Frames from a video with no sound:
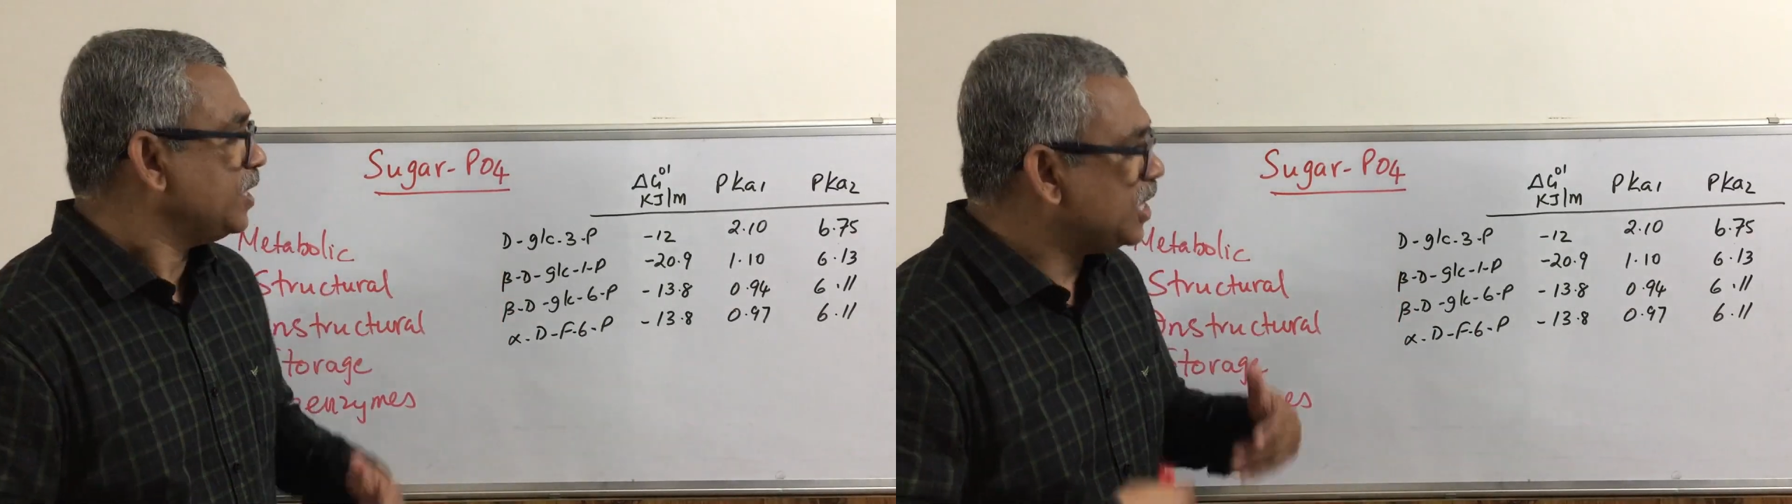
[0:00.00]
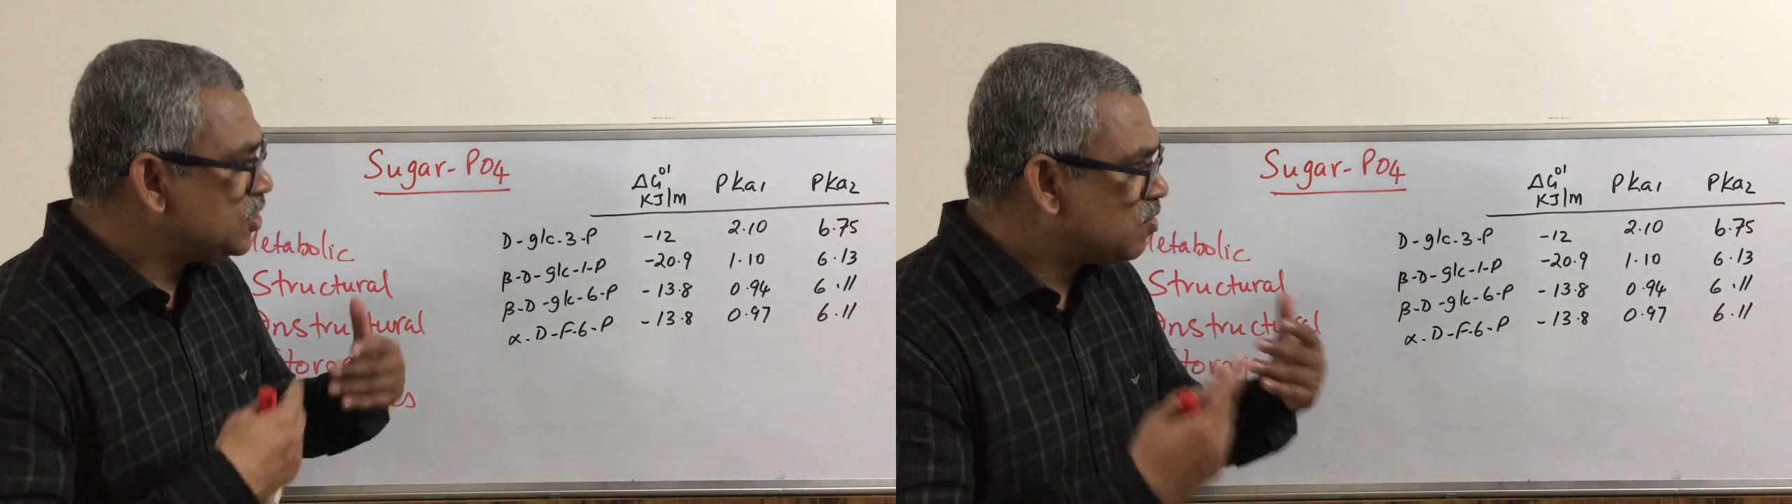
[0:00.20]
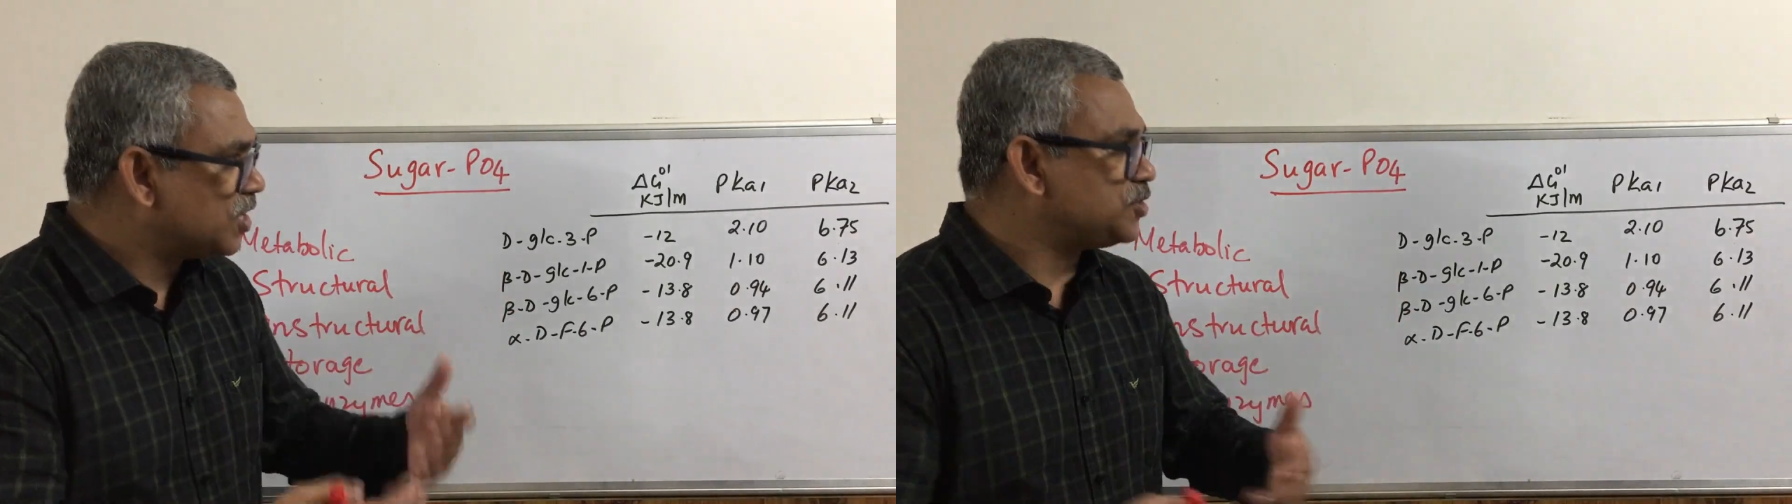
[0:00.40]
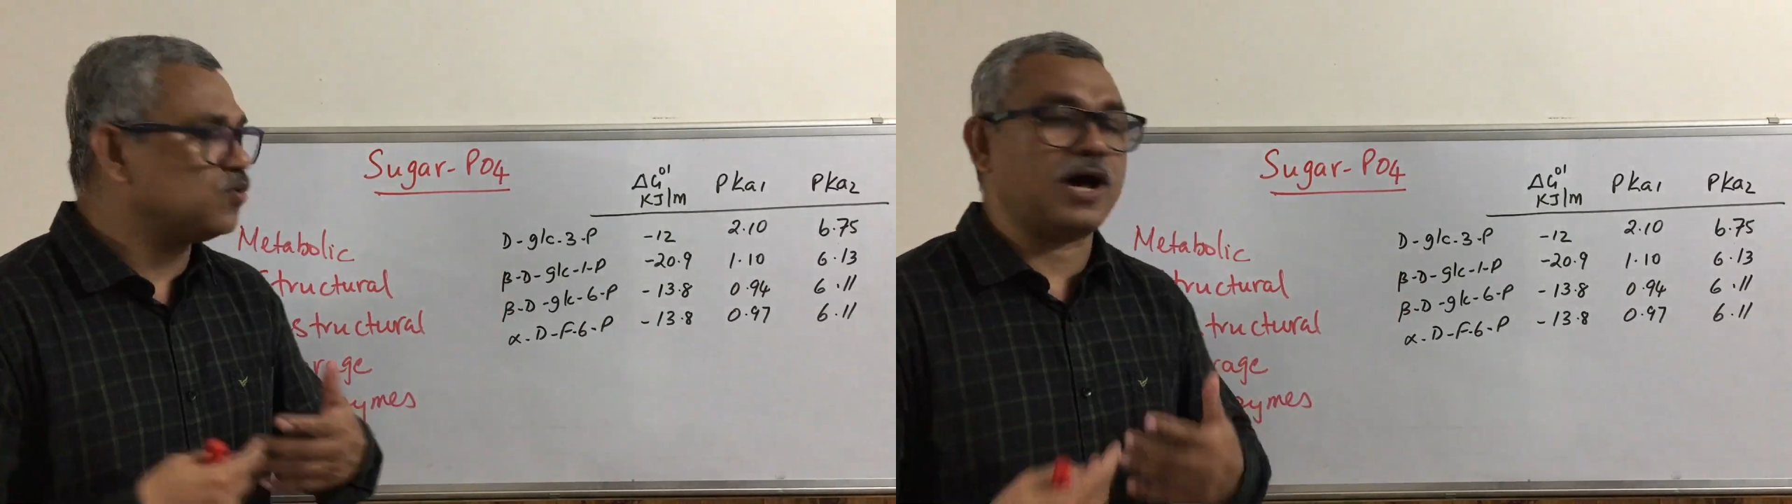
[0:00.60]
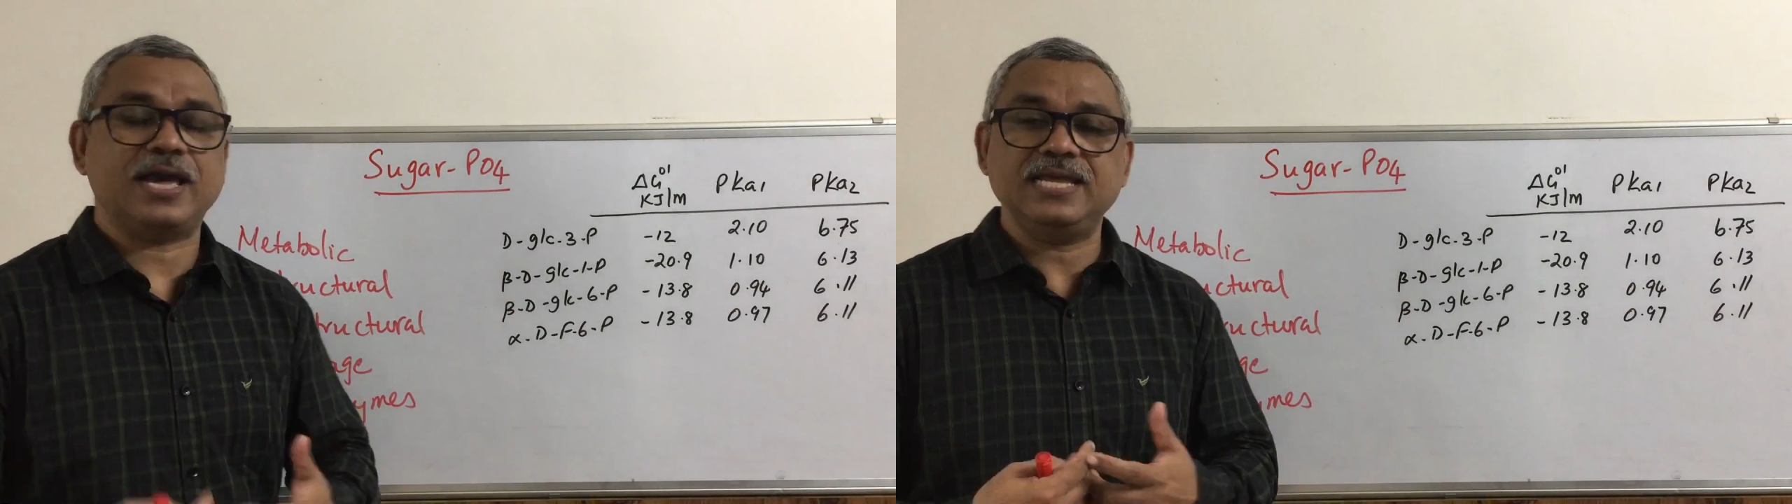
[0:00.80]
in order to
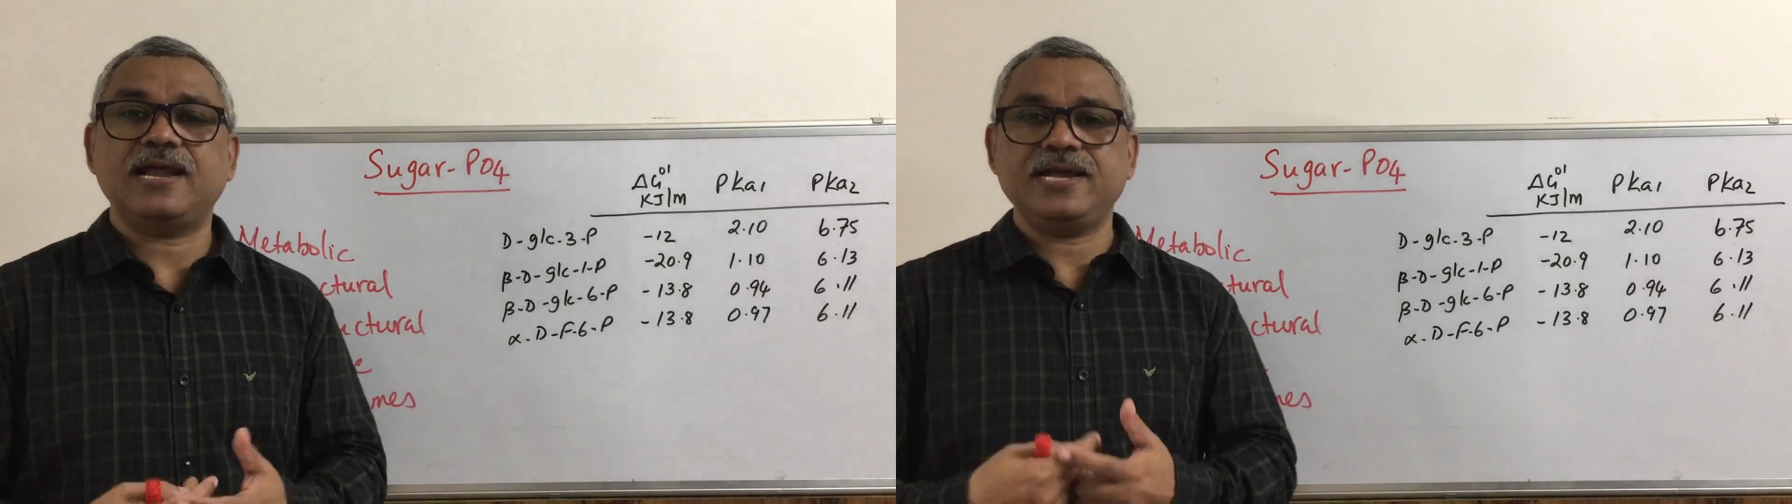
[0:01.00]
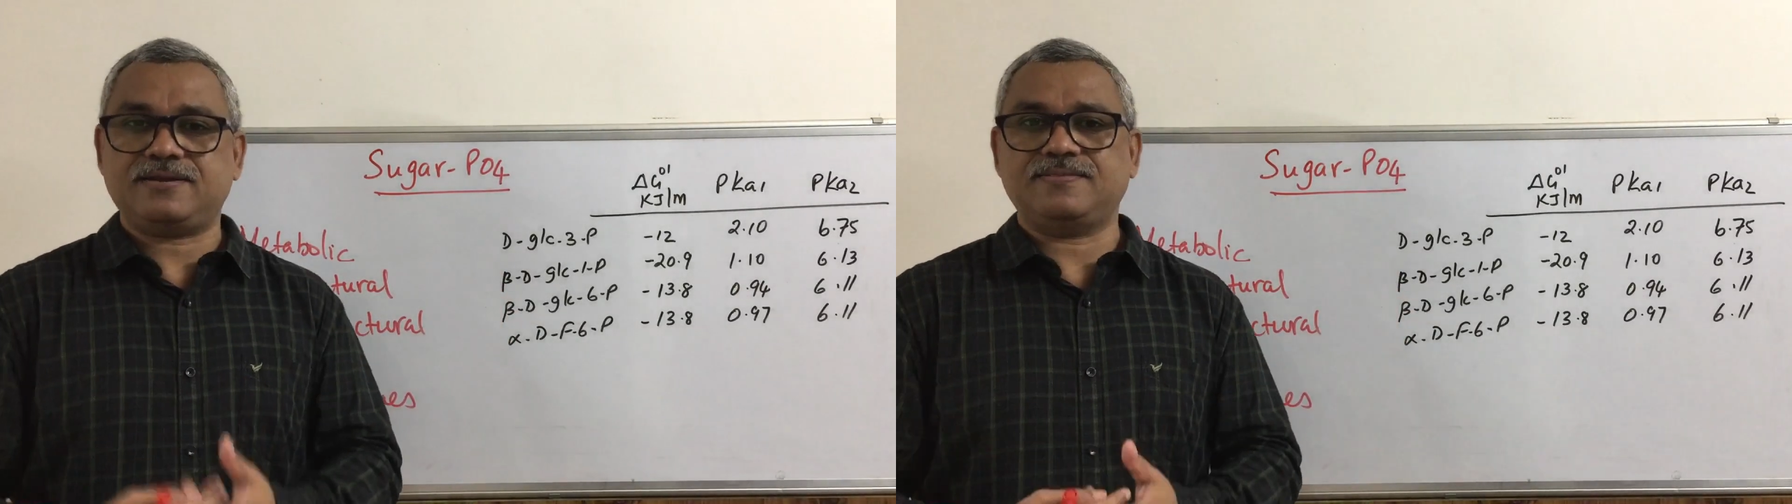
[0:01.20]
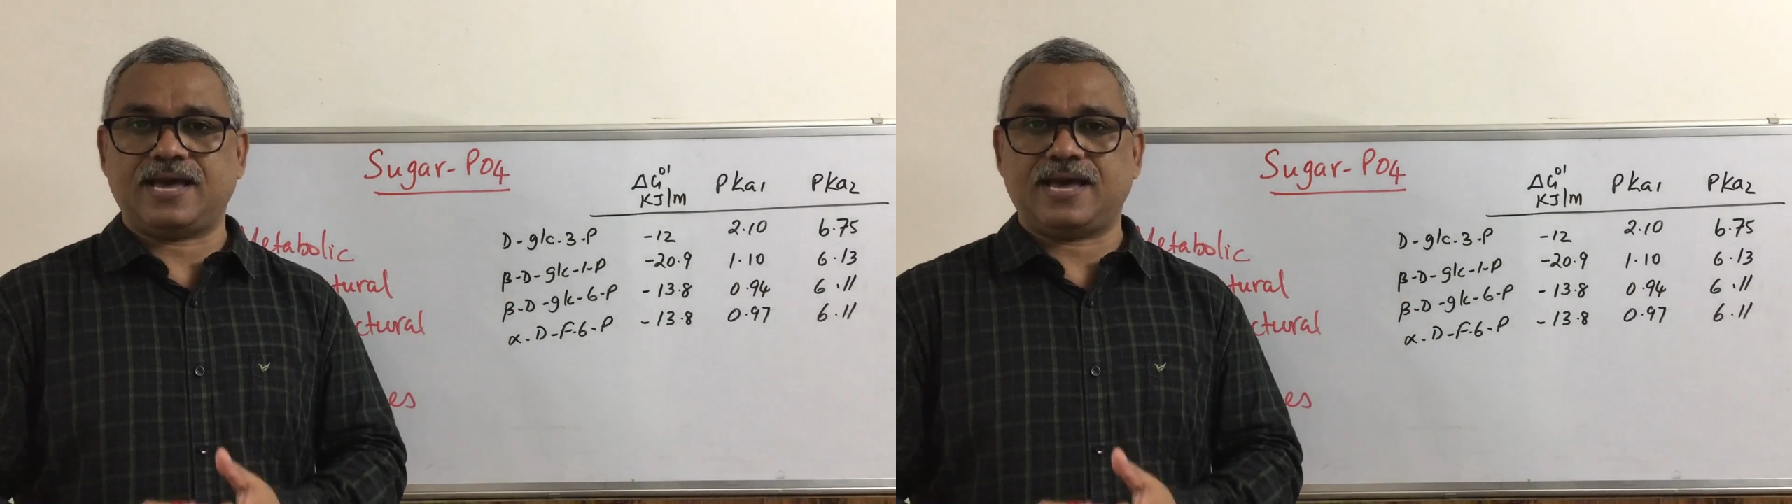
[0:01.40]
highlight